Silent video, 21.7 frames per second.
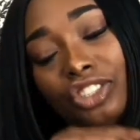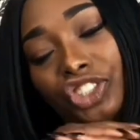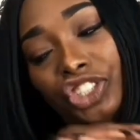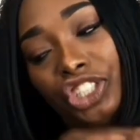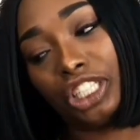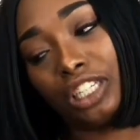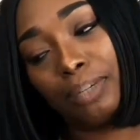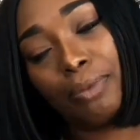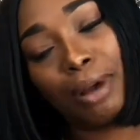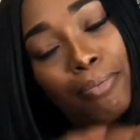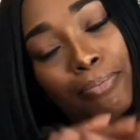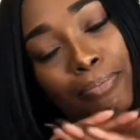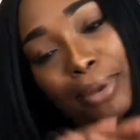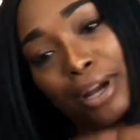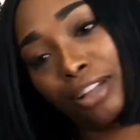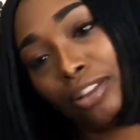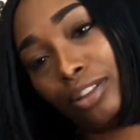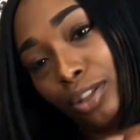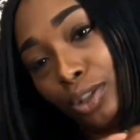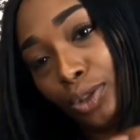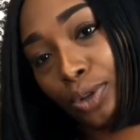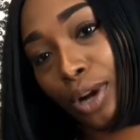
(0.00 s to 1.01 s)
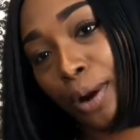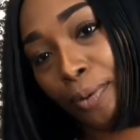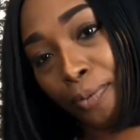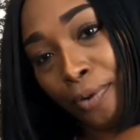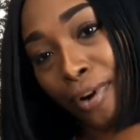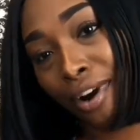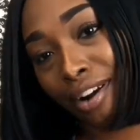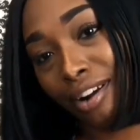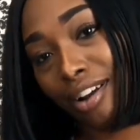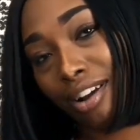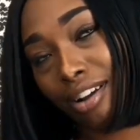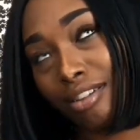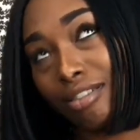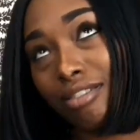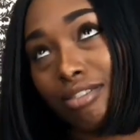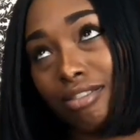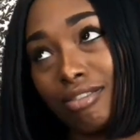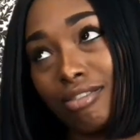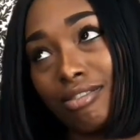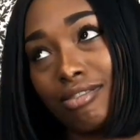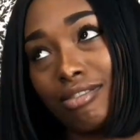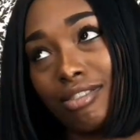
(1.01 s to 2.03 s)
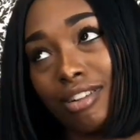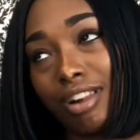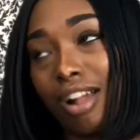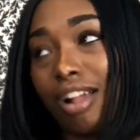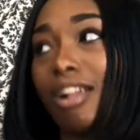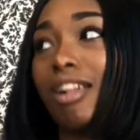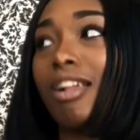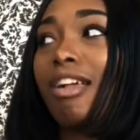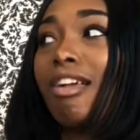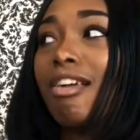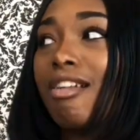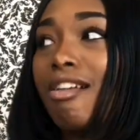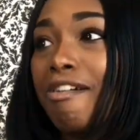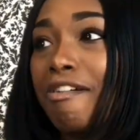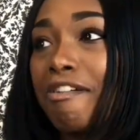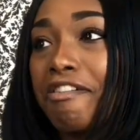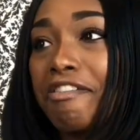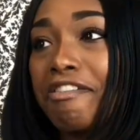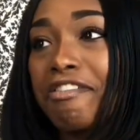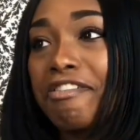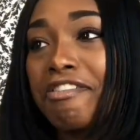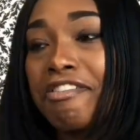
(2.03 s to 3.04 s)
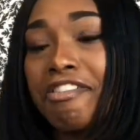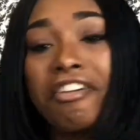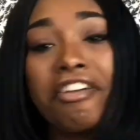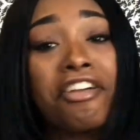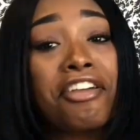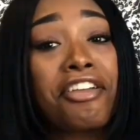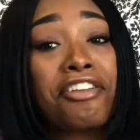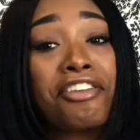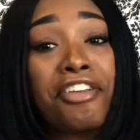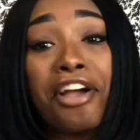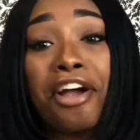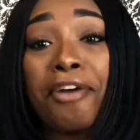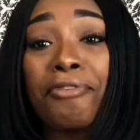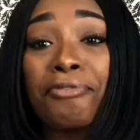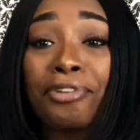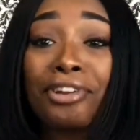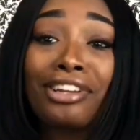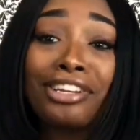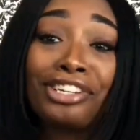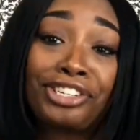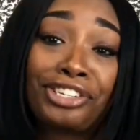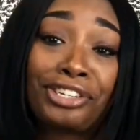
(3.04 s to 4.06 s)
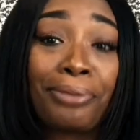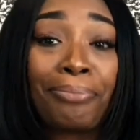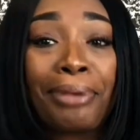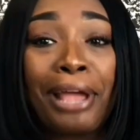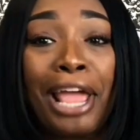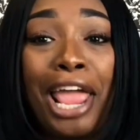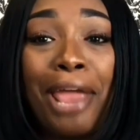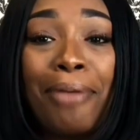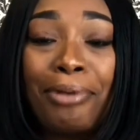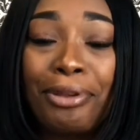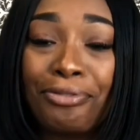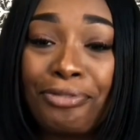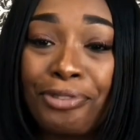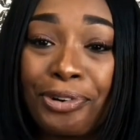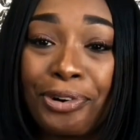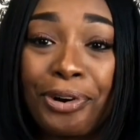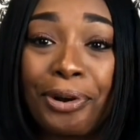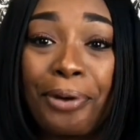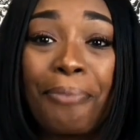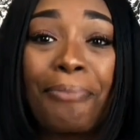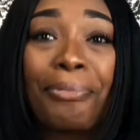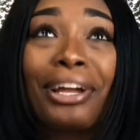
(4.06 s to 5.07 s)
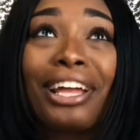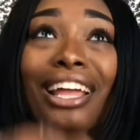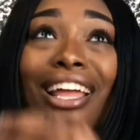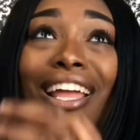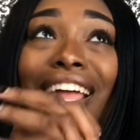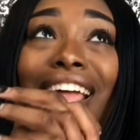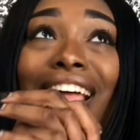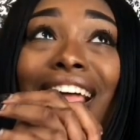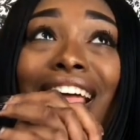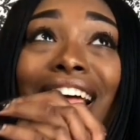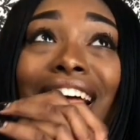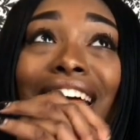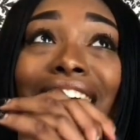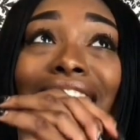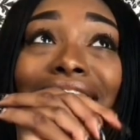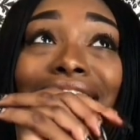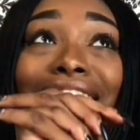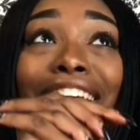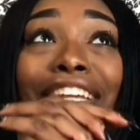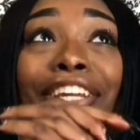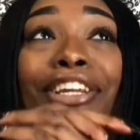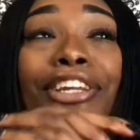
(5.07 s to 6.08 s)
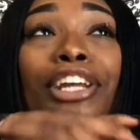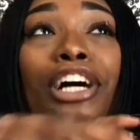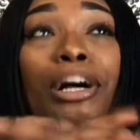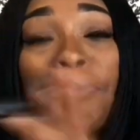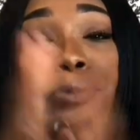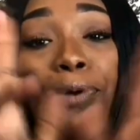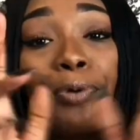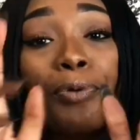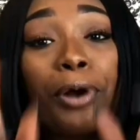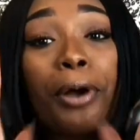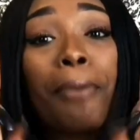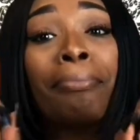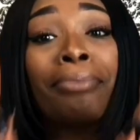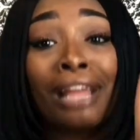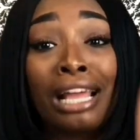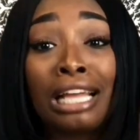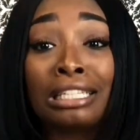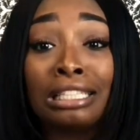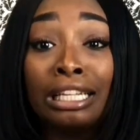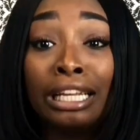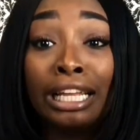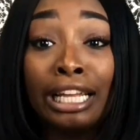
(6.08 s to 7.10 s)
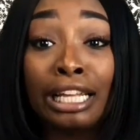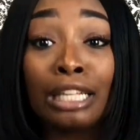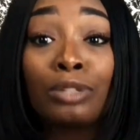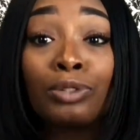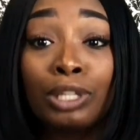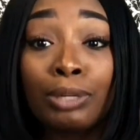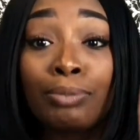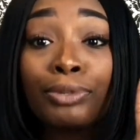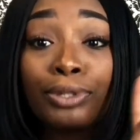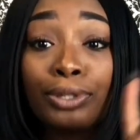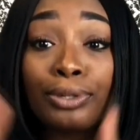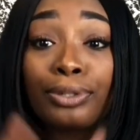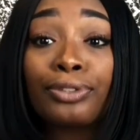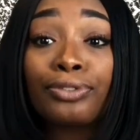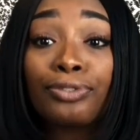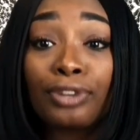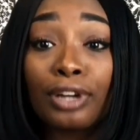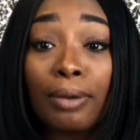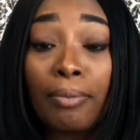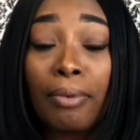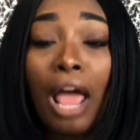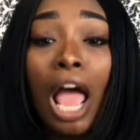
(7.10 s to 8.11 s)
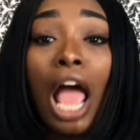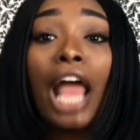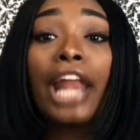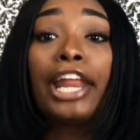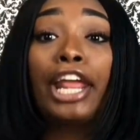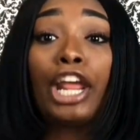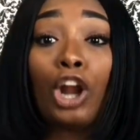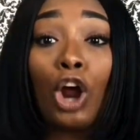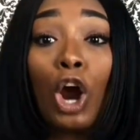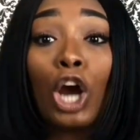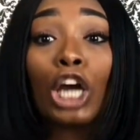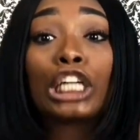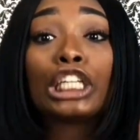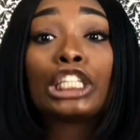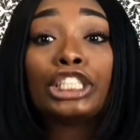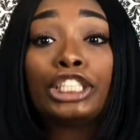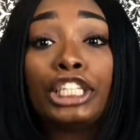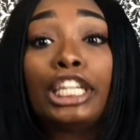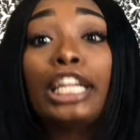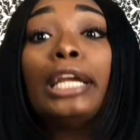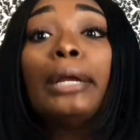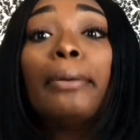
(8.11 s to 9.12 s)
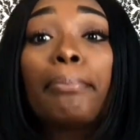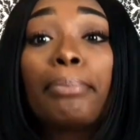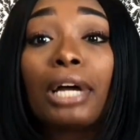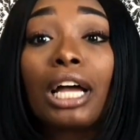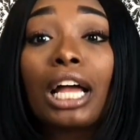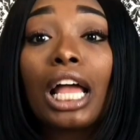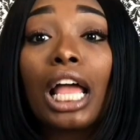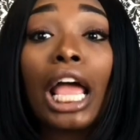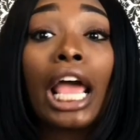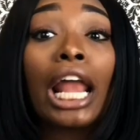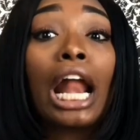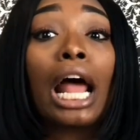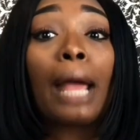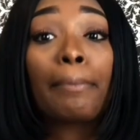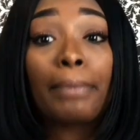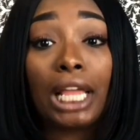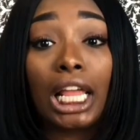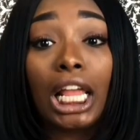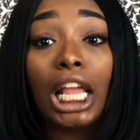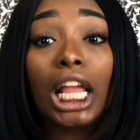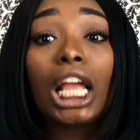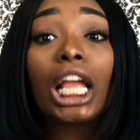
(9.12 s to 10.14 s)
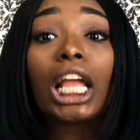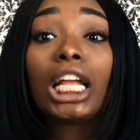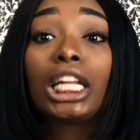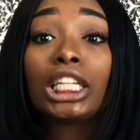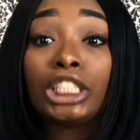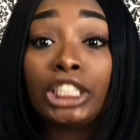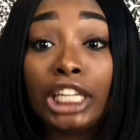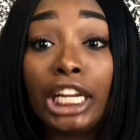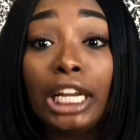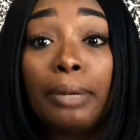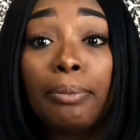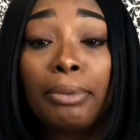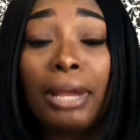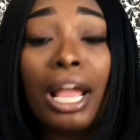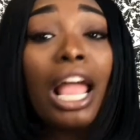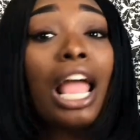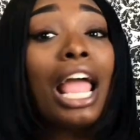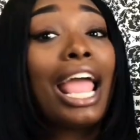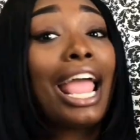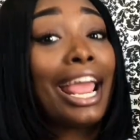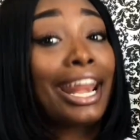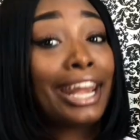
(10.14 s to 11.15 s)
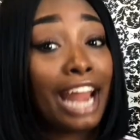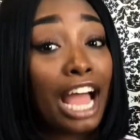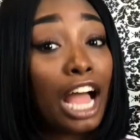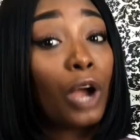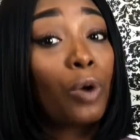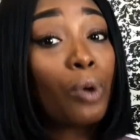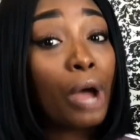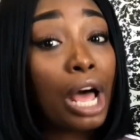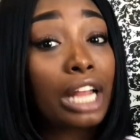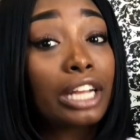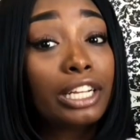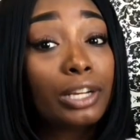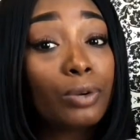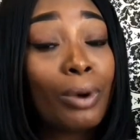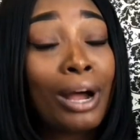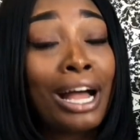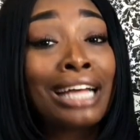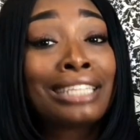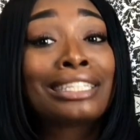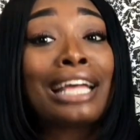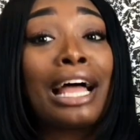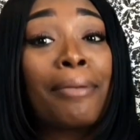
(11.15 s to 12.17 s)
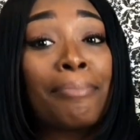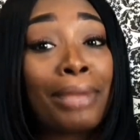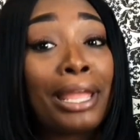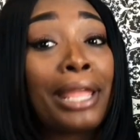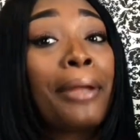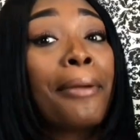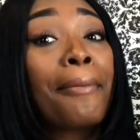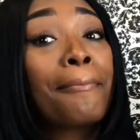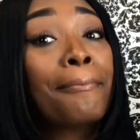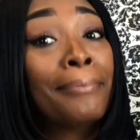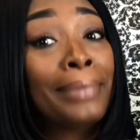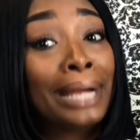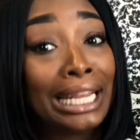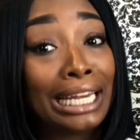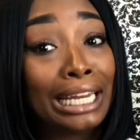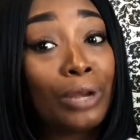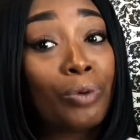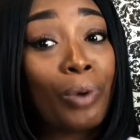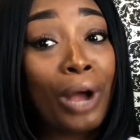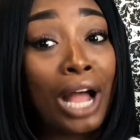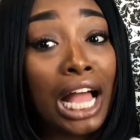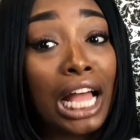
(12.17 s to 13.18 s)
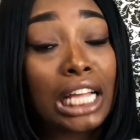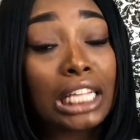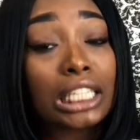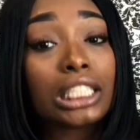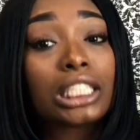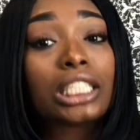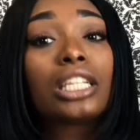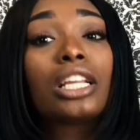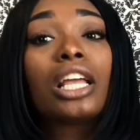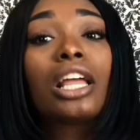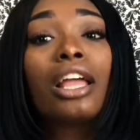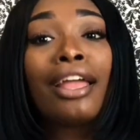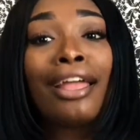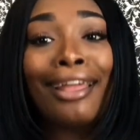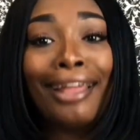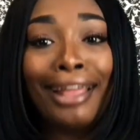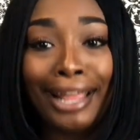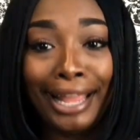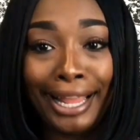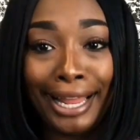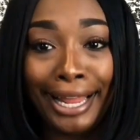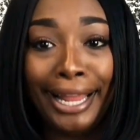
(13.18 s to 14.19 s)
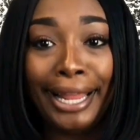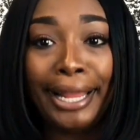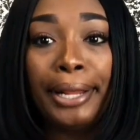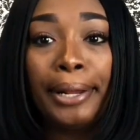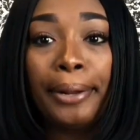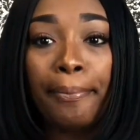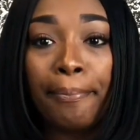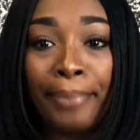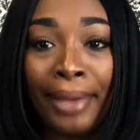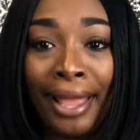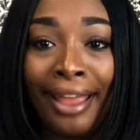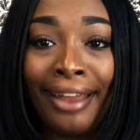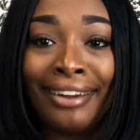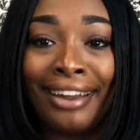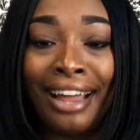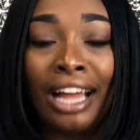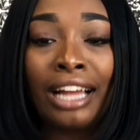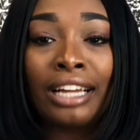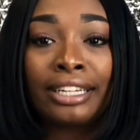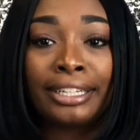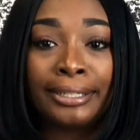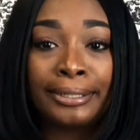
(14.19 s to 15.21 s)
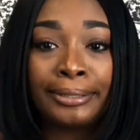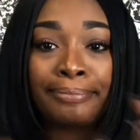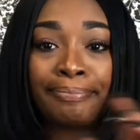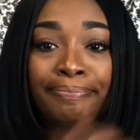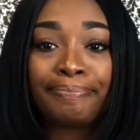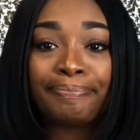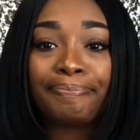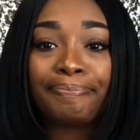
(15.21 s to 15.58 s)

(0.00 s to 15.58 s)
gem I'm about to drop right now, y'all, like, y'all really should have paid me for it. But the #1 place to get swimsuits from that are cheap, and I mean cheap, and not quality-wise, I mean money-wise, eBay.com.